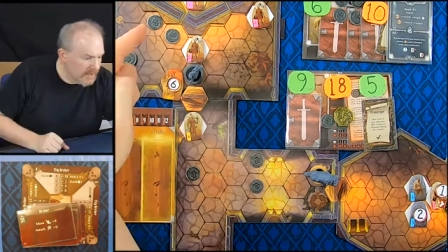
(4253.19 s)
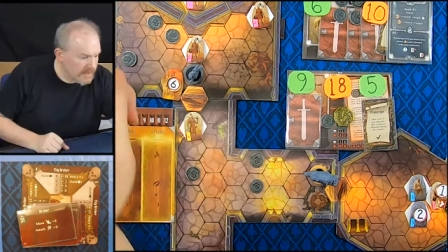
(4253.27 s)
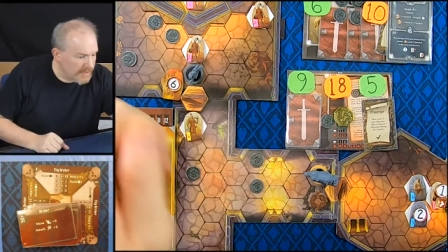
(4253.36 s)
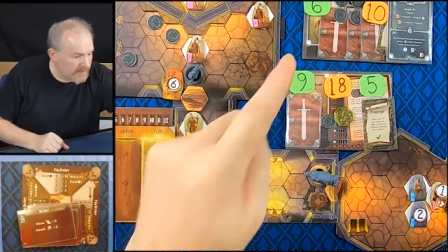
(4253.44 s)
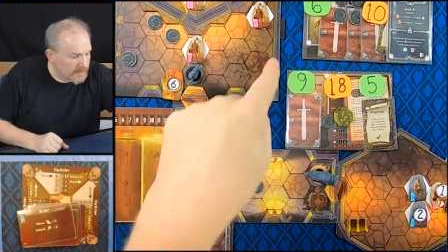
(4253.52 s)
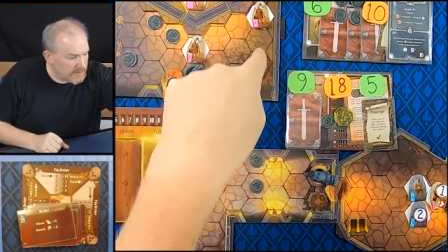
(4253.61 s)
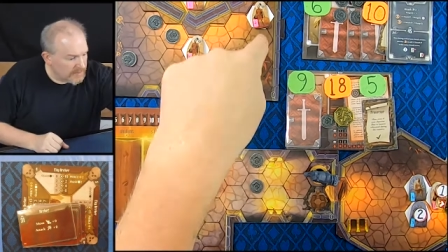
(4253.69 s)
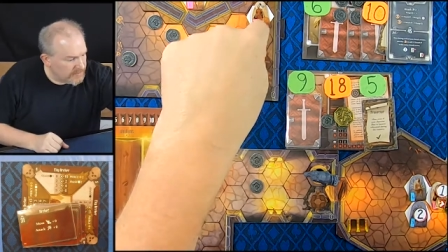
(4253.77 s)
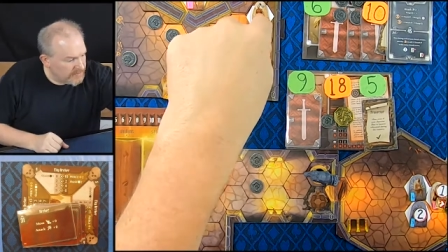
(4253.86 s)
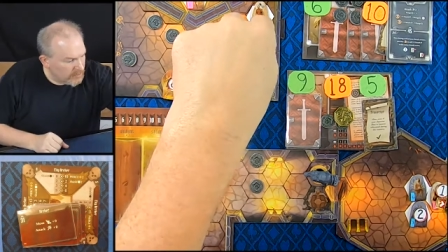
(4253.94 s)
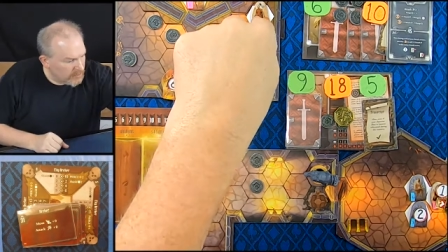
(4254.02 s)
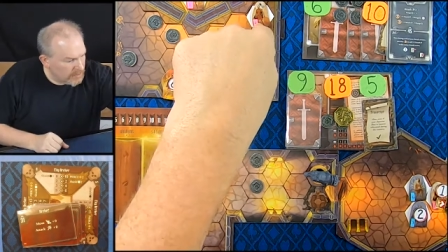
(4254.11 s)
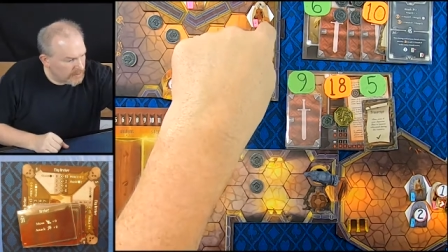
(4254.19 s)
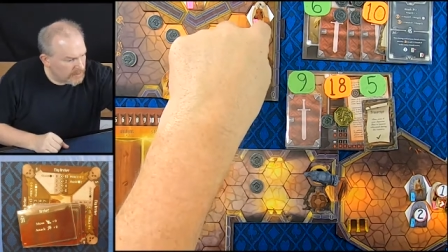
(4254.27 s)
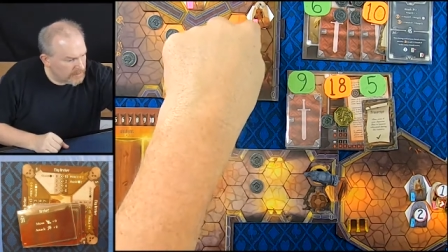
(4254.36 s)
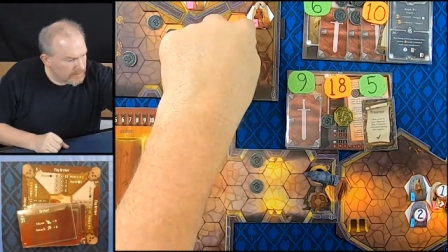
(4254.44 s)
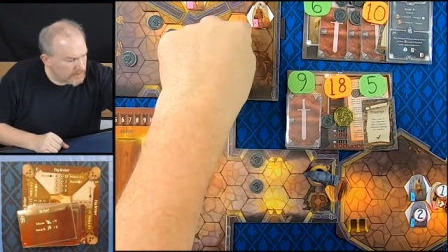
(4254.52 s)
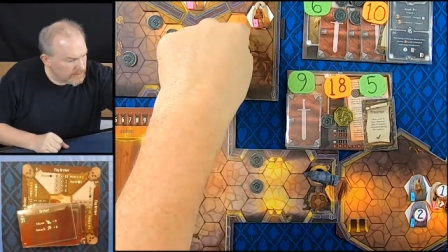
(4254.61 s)
Now number
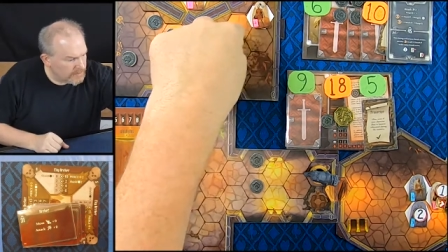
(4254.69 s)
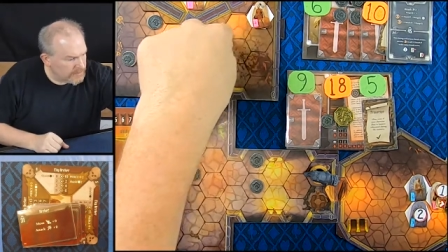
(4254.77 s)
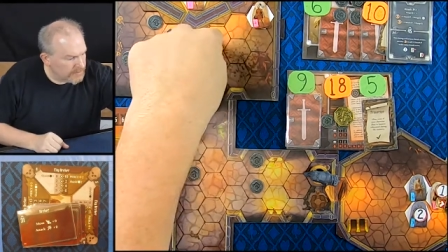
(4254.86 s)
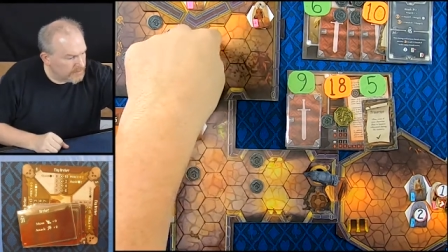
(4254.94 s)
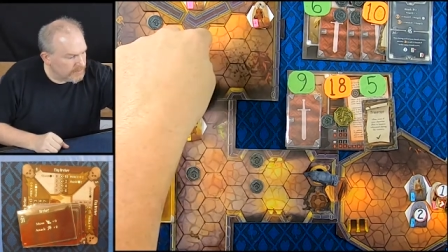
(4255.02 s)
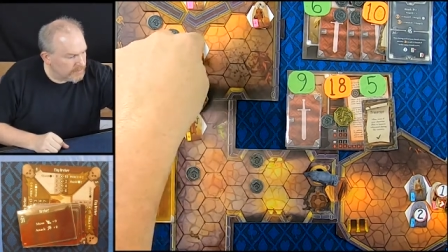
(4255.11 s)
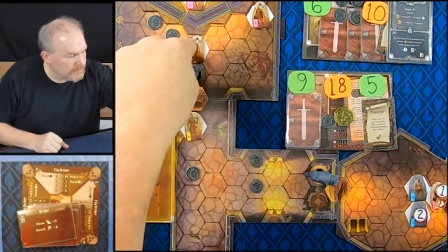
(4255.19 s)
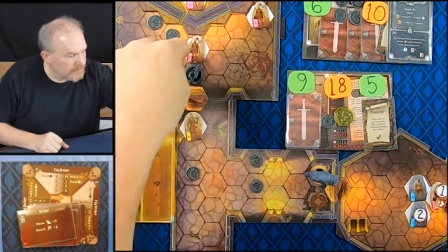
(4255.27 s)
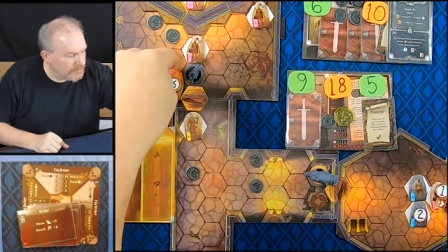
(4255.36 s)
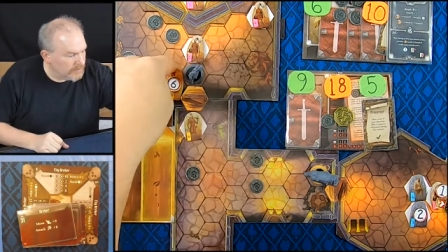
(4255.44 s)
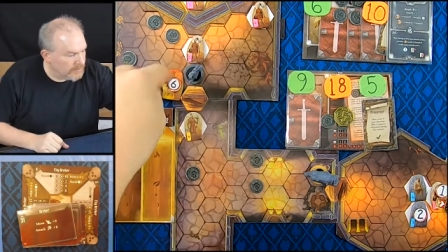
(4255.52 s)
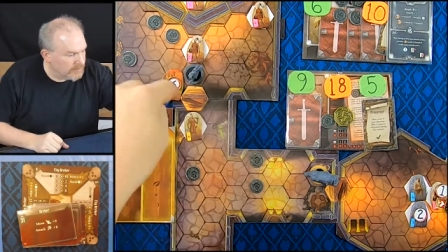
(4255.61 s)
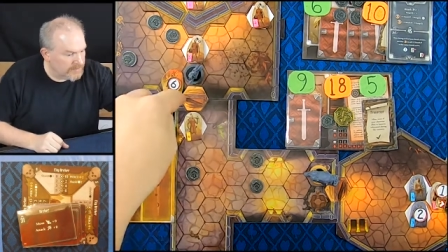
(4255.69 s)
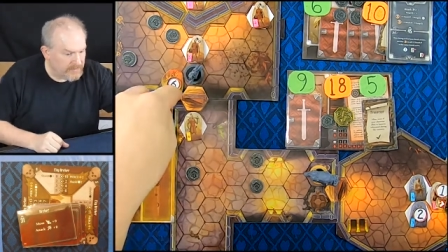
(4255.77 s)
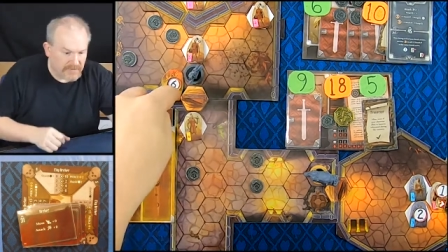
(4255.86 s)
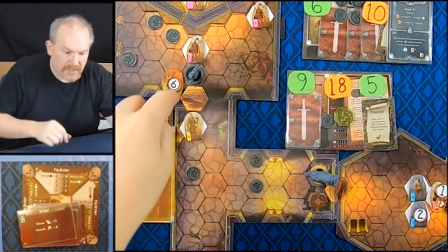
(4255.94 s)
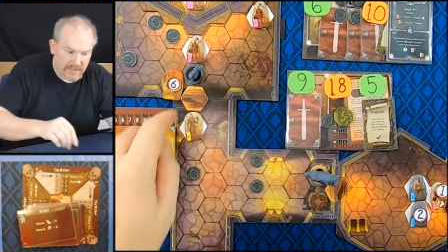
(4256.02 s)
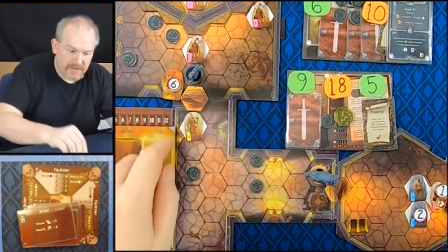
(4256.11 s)
4. 1, 2, 3, 4,
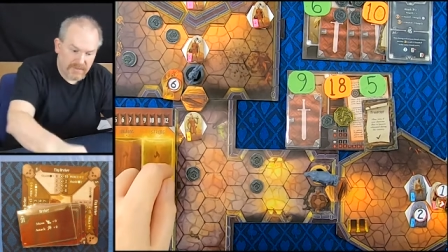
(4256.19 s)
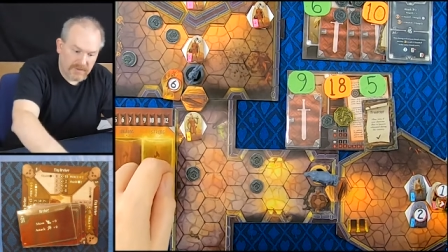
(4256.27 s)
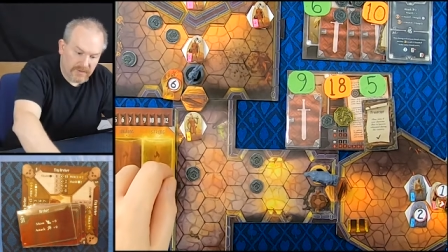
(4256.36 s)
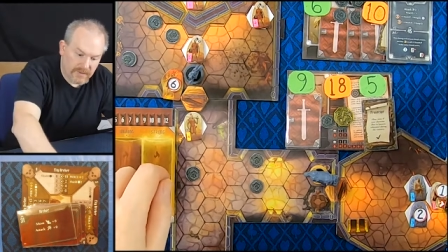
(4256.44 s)
5.